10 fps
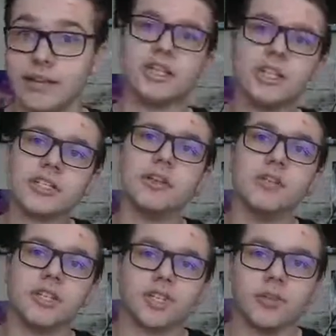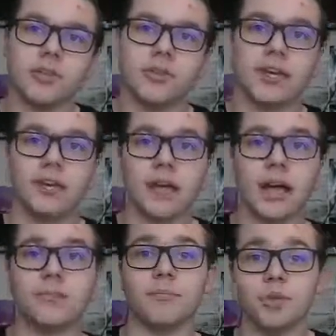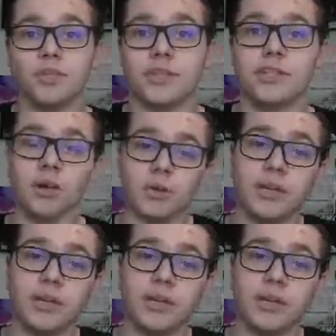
It just goes to show you that a lot of movies don't